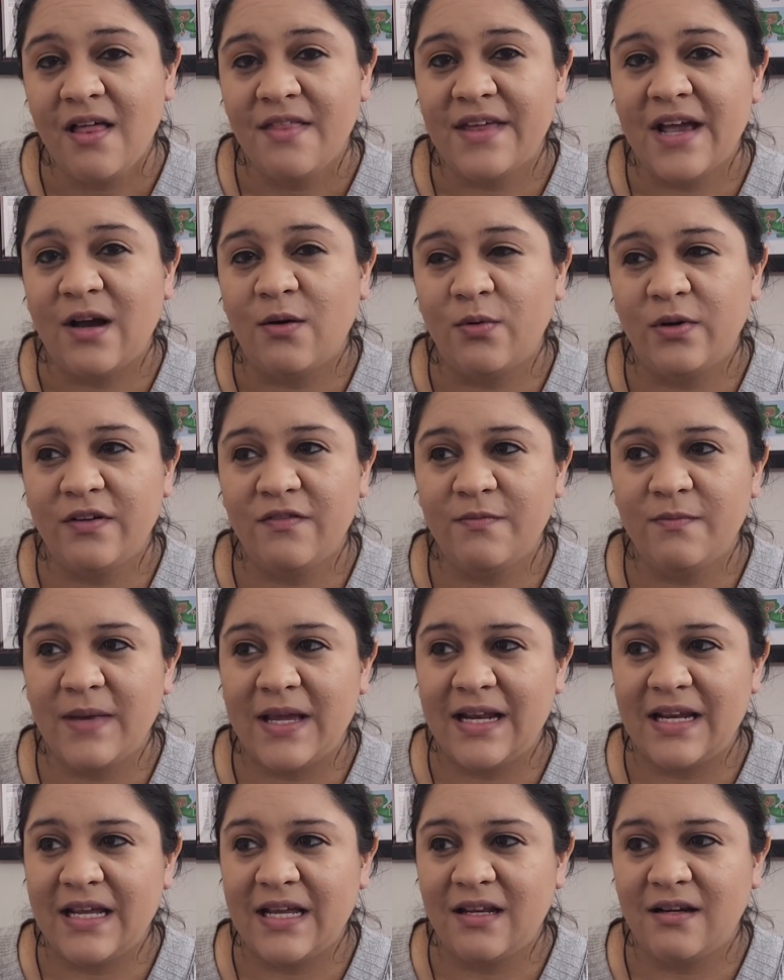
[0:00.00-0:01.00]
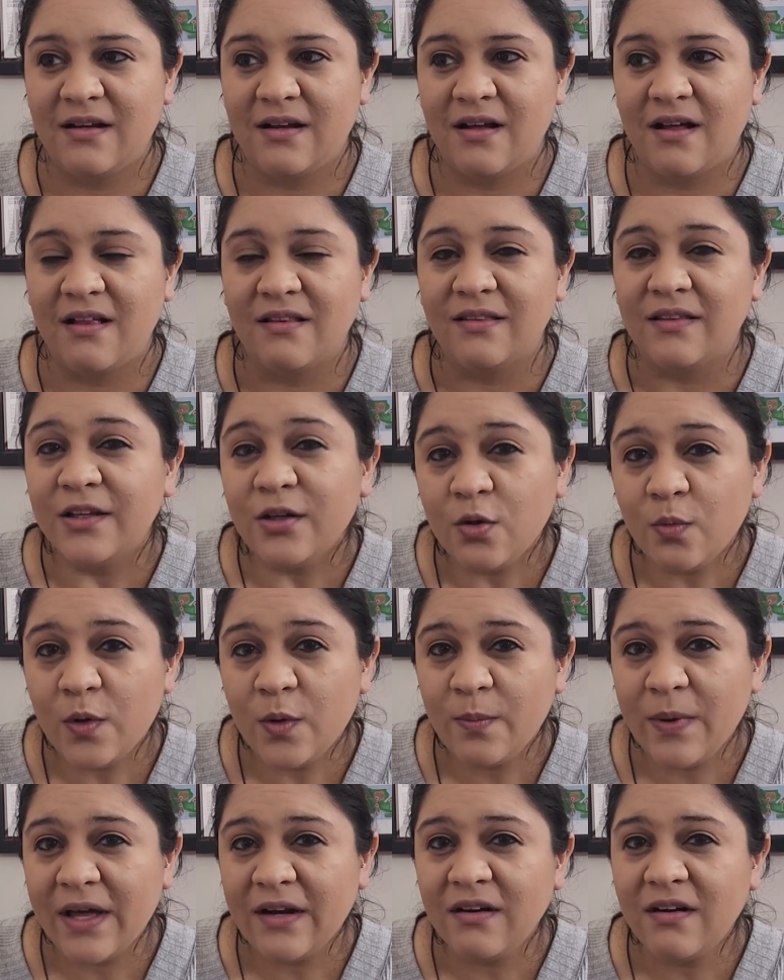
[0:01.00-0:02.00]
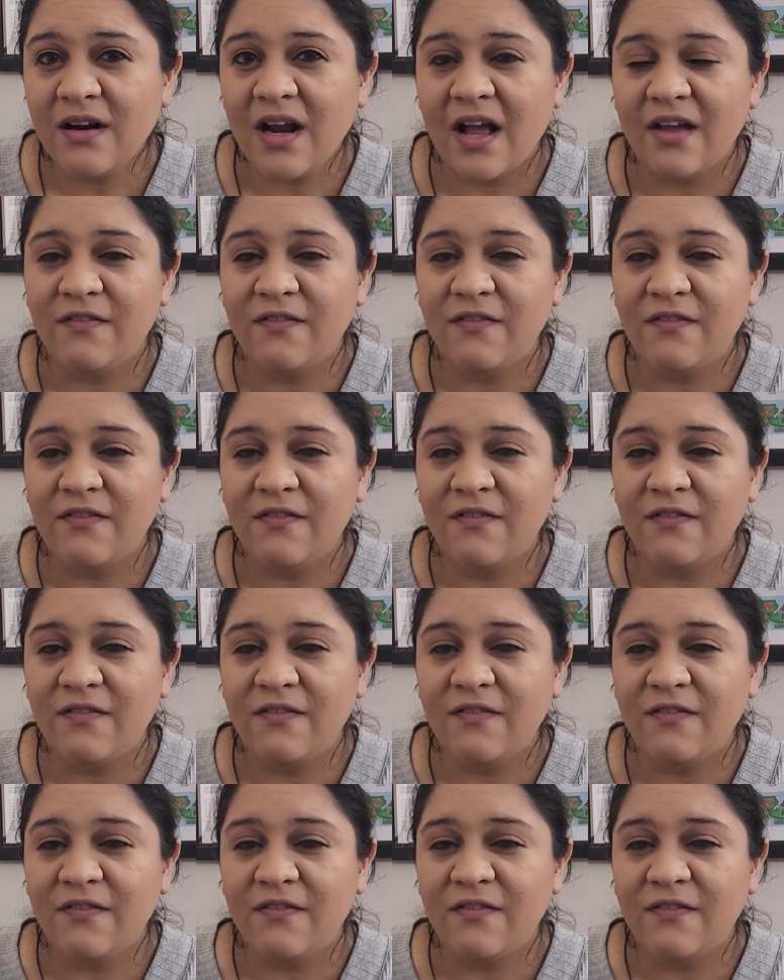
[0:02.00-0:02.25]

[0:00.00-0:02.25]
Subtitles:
That would have made it a little bit better.